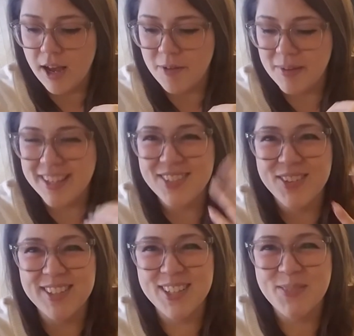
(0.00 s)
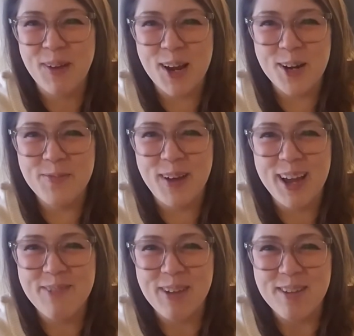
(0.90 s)
this was inspired
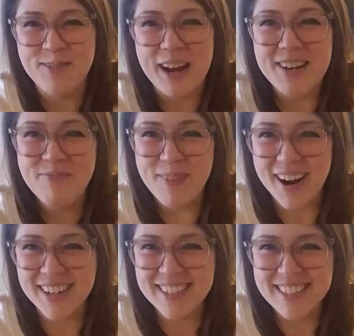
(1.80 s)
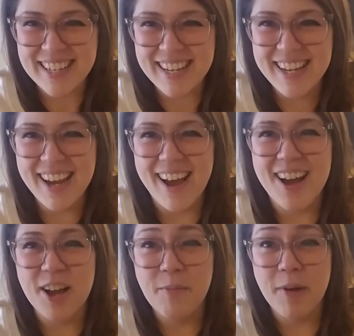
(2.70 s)
by my friend Marcy.
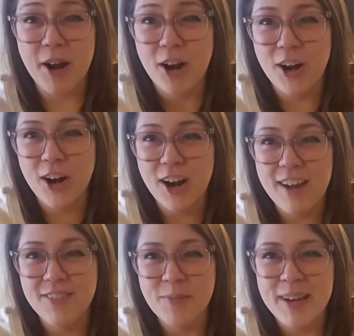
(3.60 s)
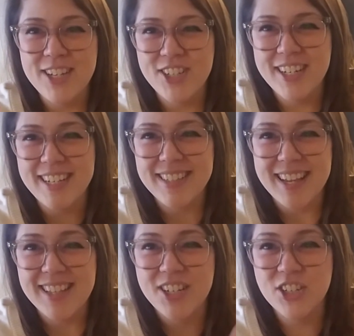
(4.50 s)
Her information is
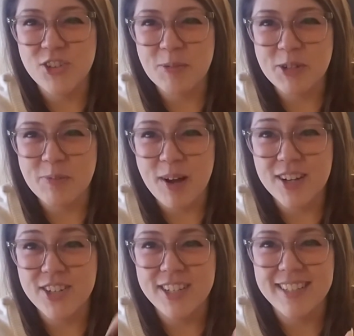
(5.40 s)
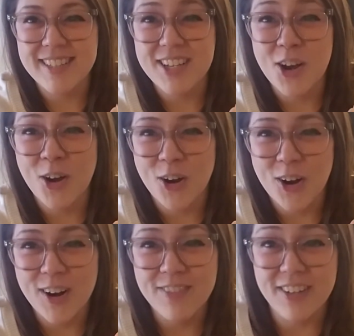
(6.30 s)
in the description box. You can see
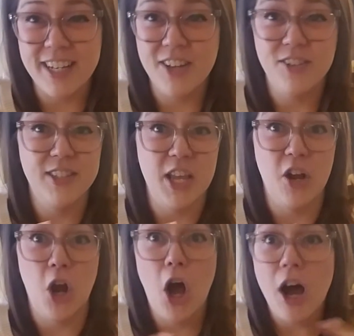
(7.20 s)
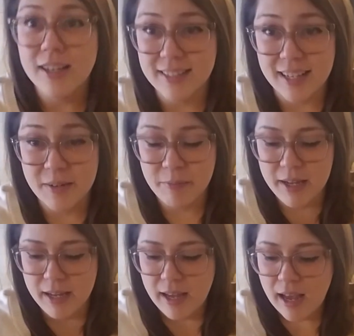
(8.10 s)
her videos. They are awesome.
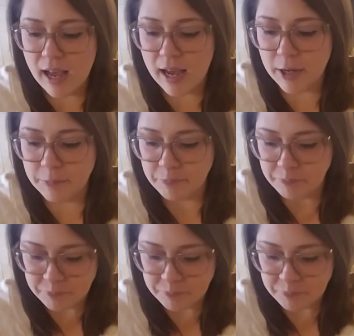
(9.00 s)
And